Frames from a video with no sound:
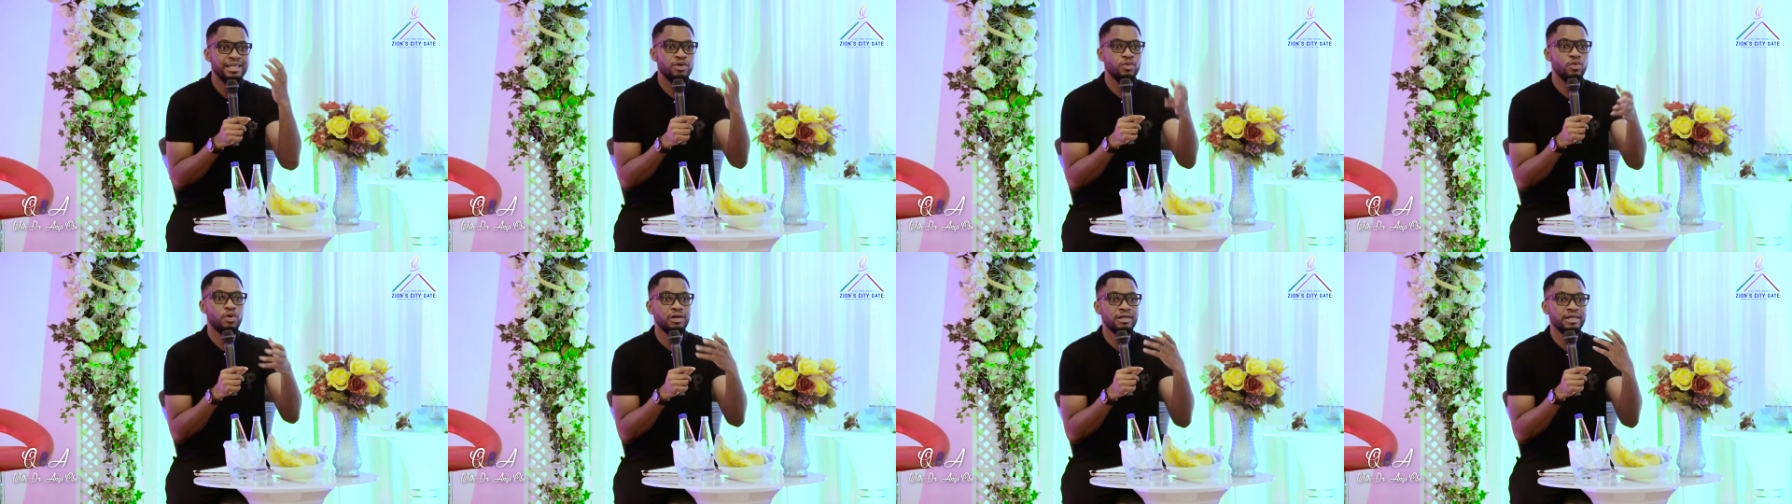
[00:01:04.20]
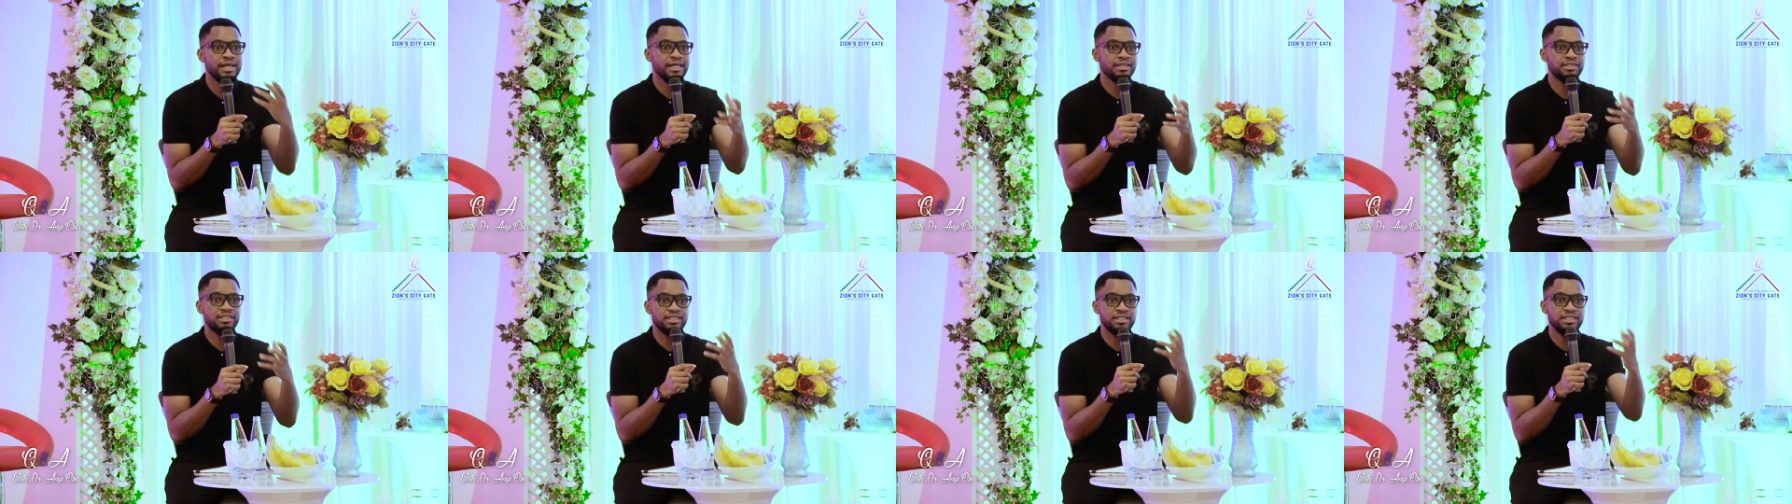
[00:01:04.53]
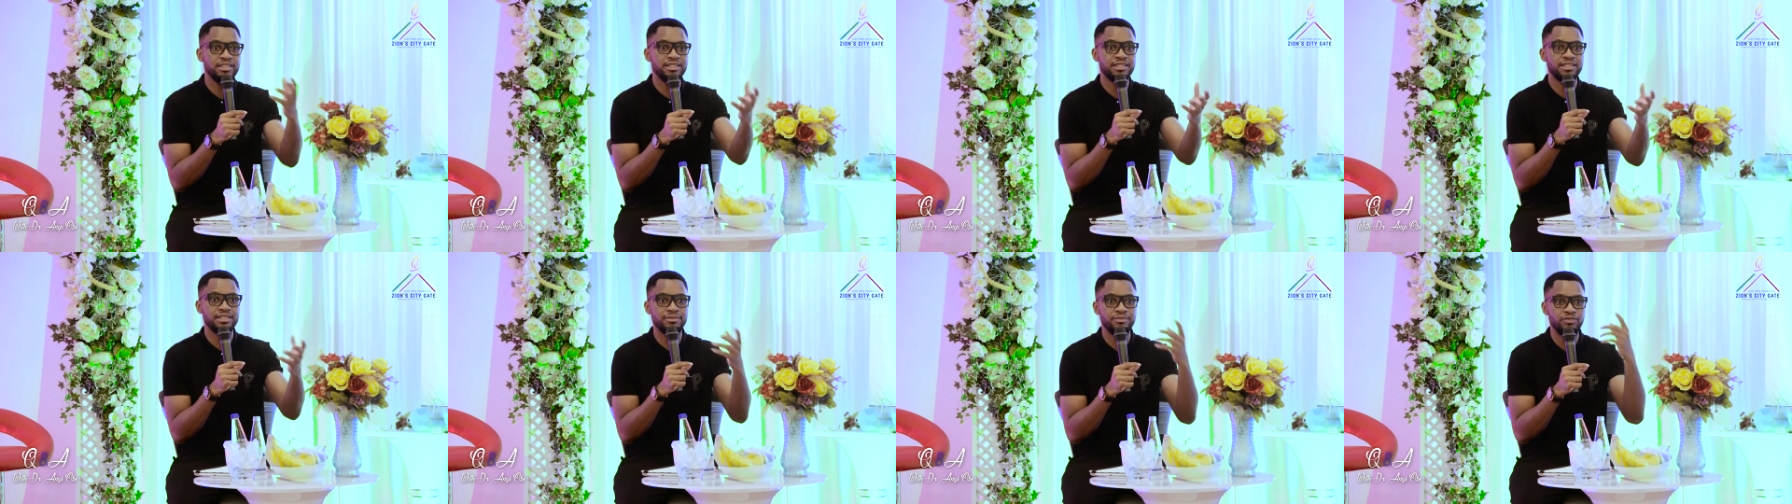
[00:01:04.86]
anyone that
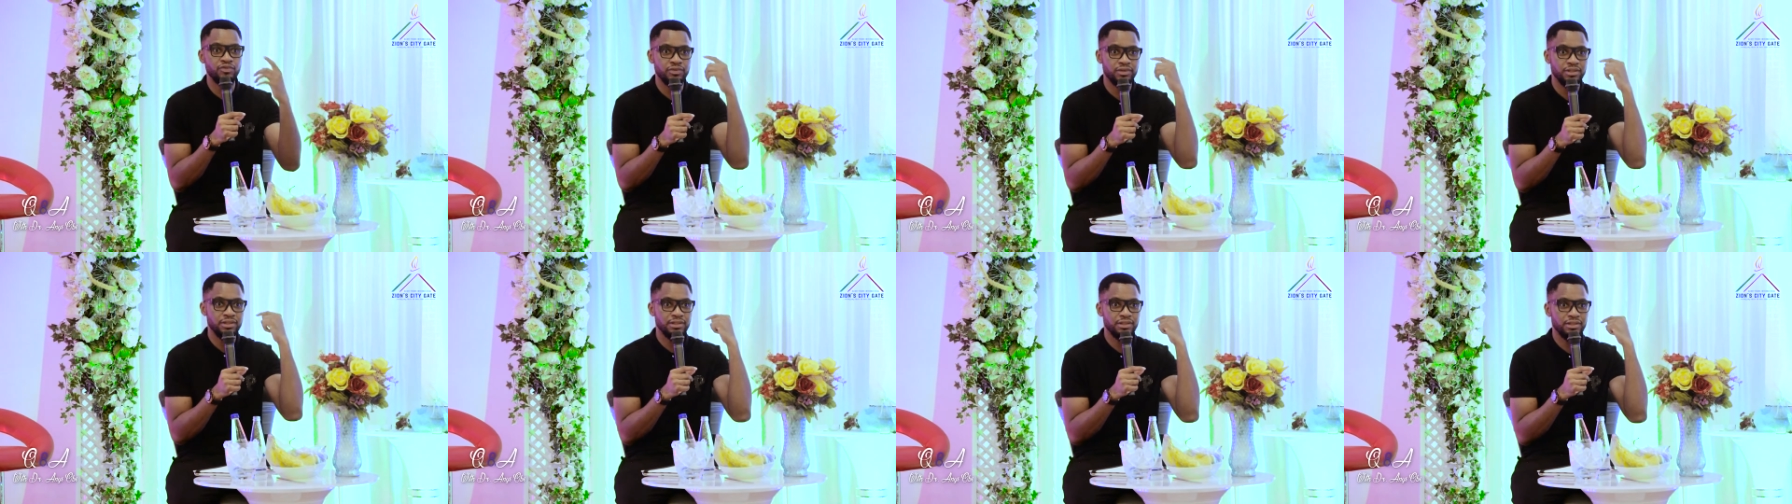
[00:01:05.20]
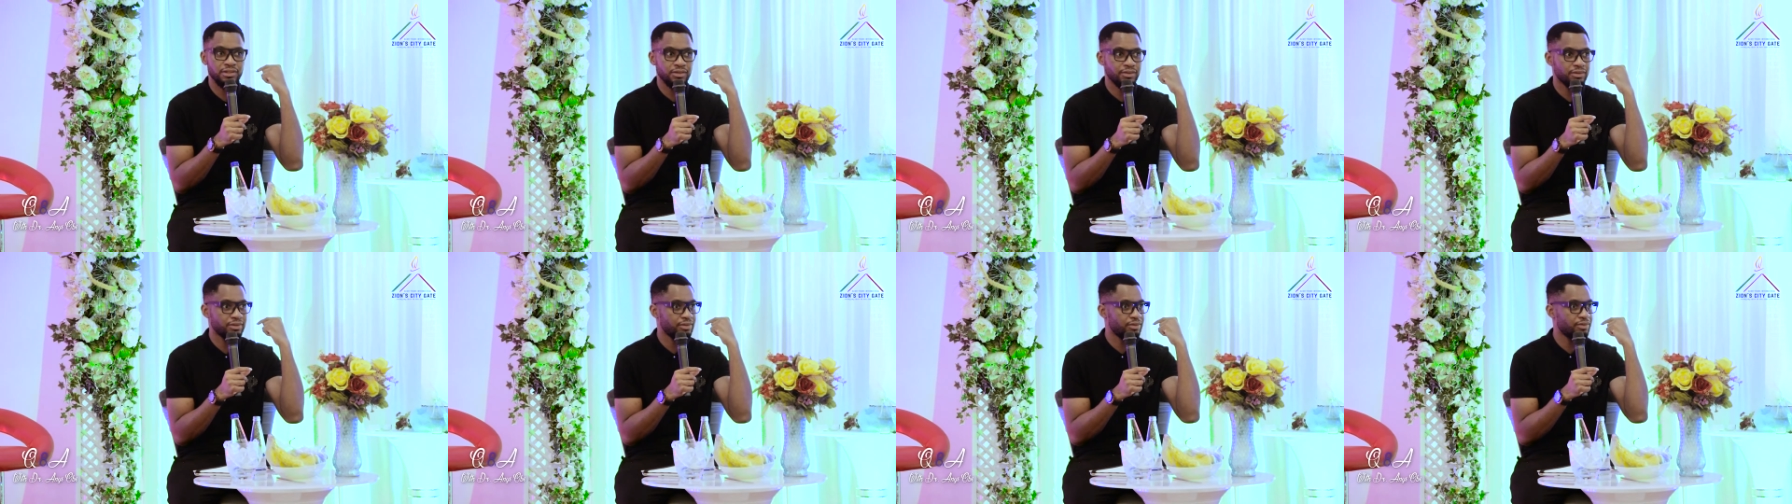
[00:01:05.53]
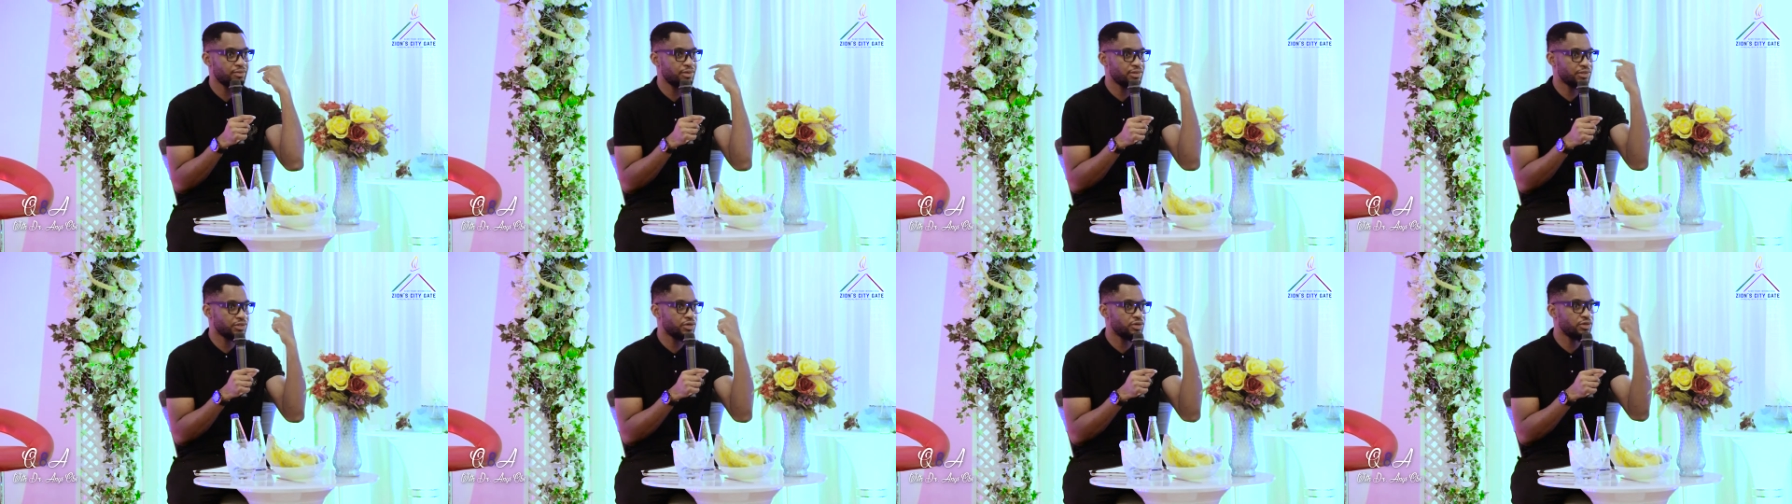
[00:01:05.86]
sees him
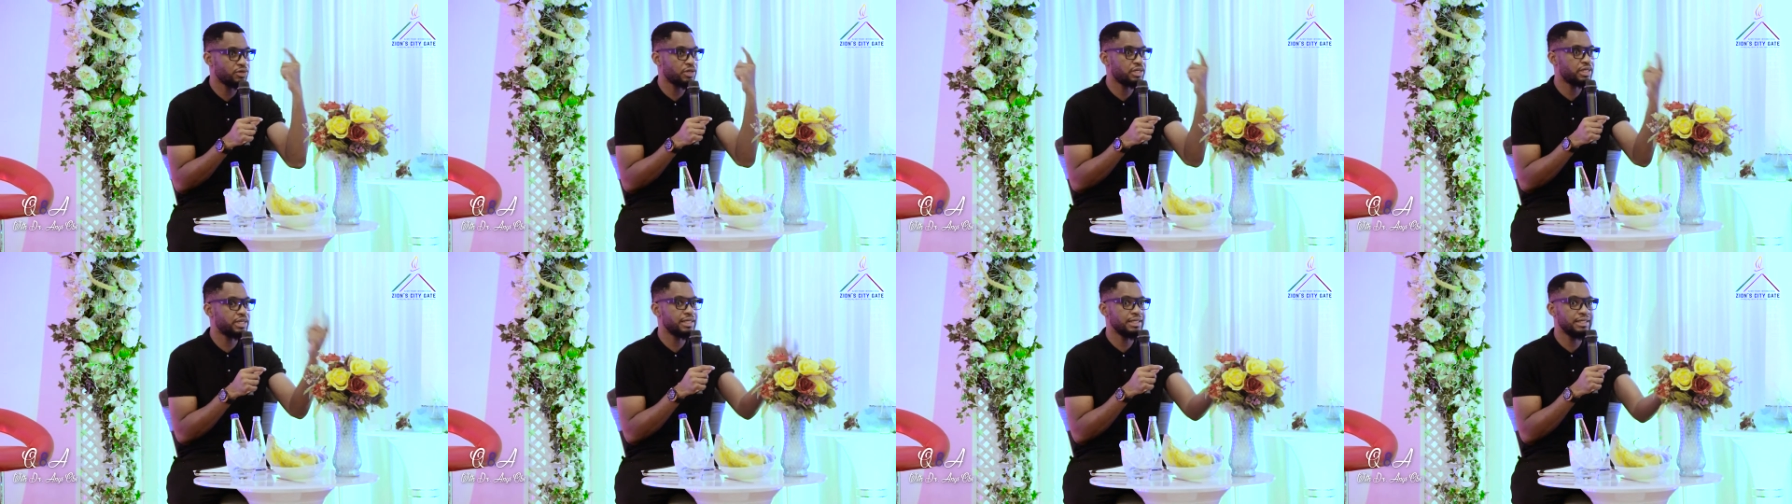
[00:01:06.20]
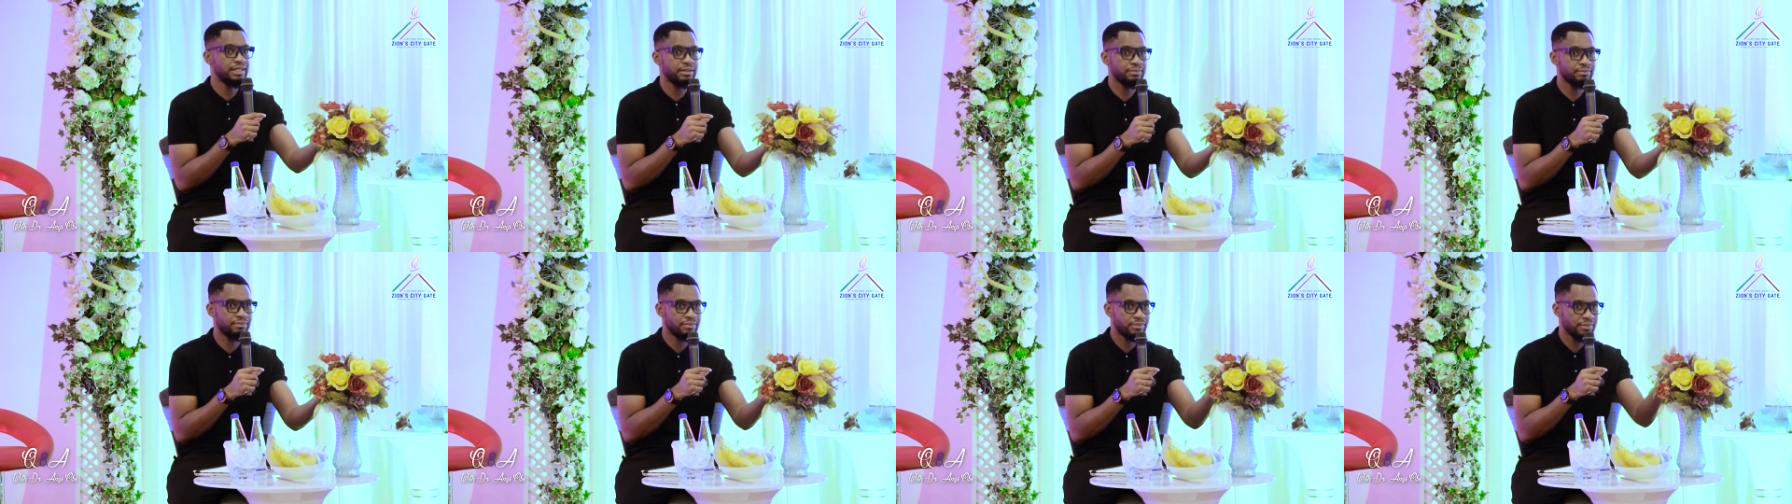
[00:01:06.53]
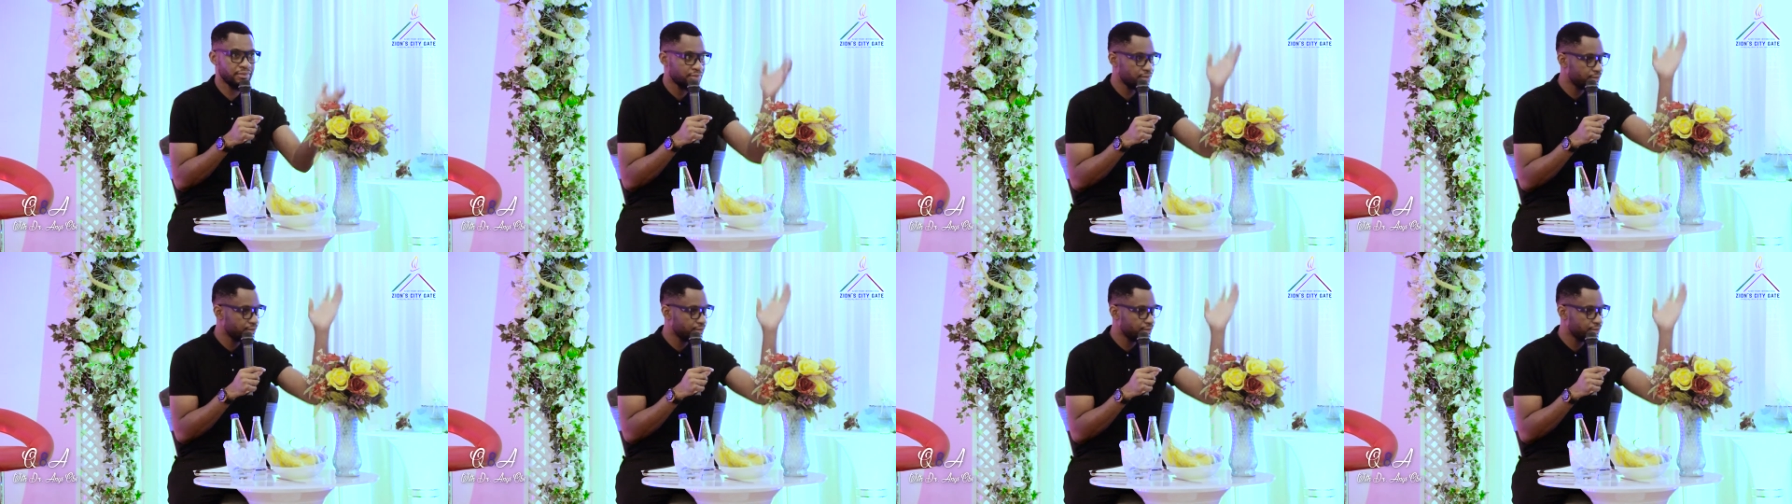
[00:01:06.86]
was going to kill him.